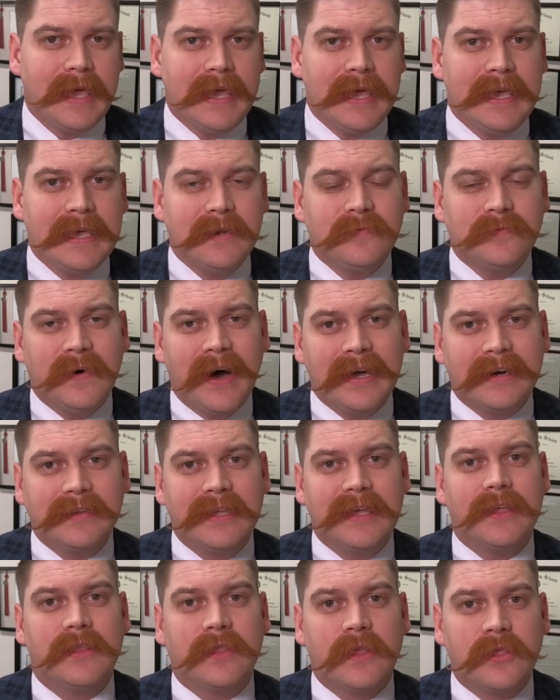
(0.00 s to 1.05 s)
And
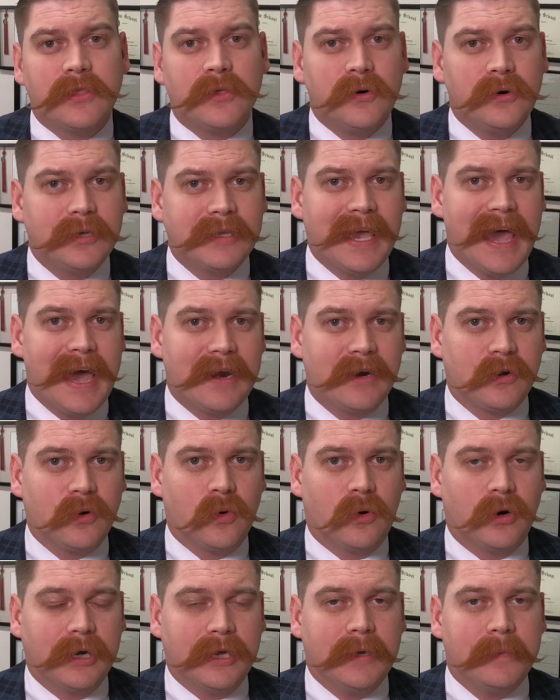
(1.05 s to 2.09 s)
finally, the third
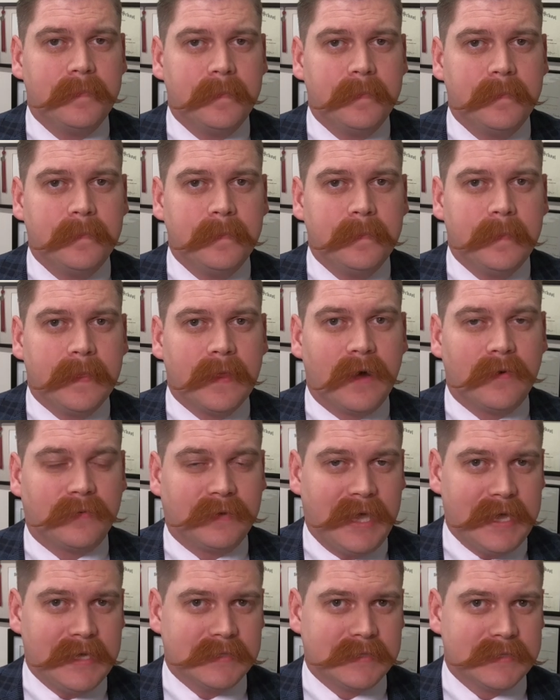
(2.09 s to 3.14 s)
category of
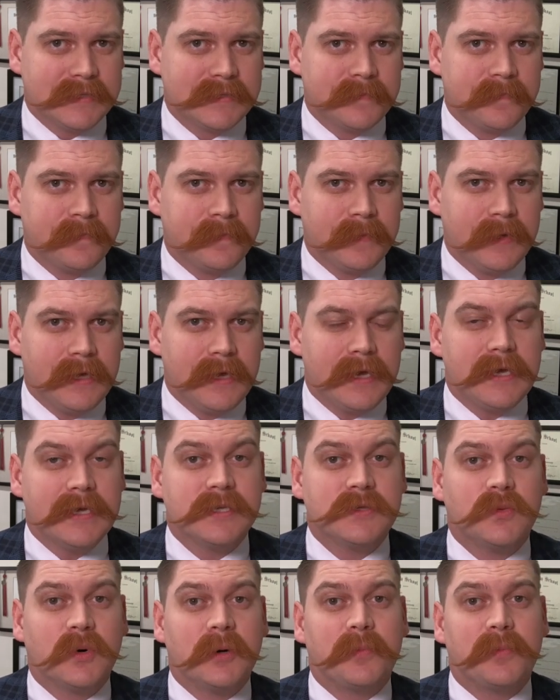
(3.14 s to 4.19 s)
cases
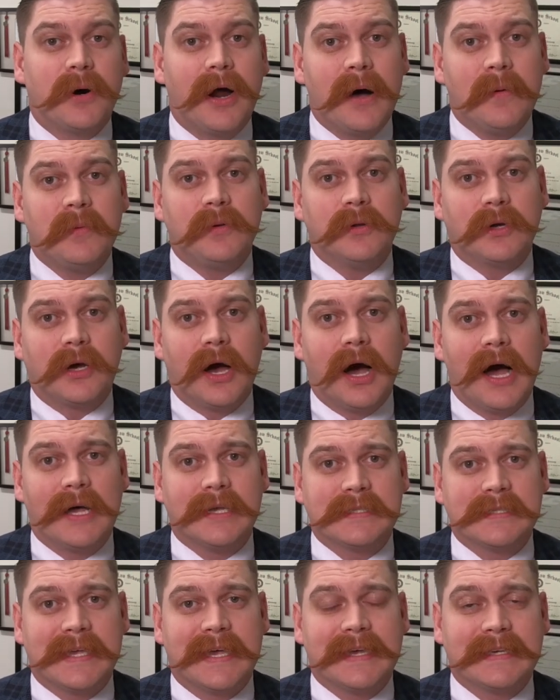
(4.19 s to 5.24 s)
is where probable
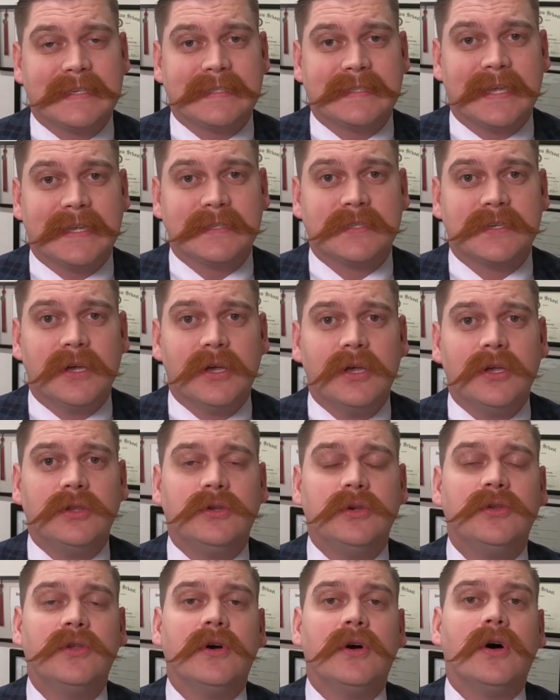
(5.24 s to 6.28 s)
cause extends
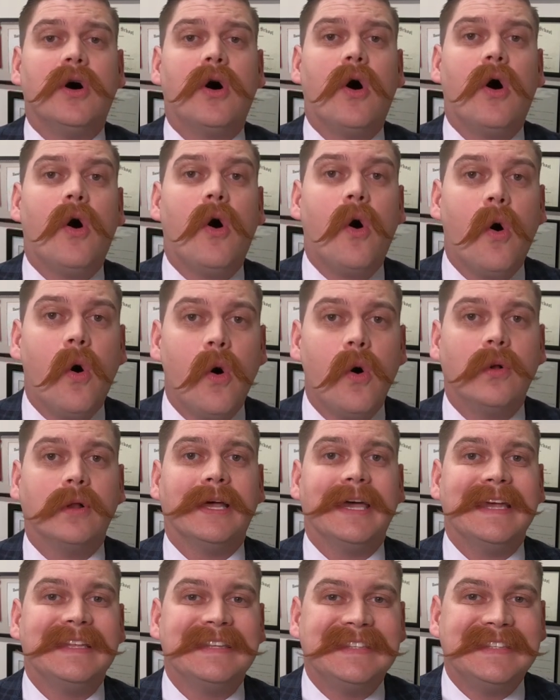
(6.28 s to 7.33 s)
to the whole
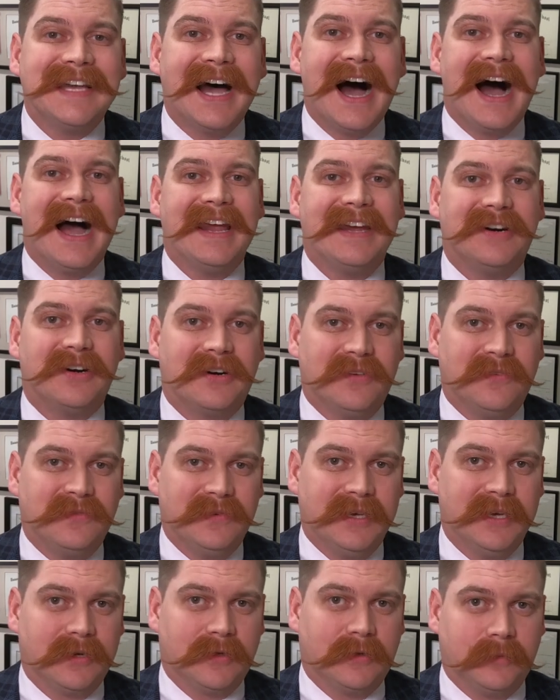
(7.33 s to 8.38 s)
entire
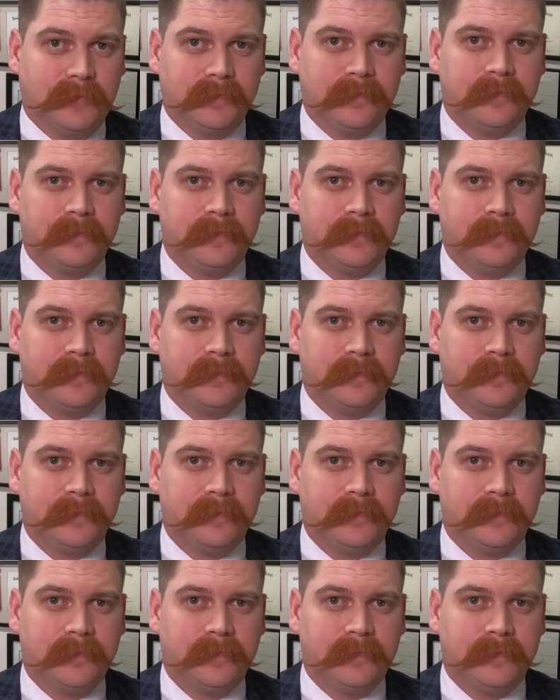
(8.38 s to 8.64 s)
vehicle.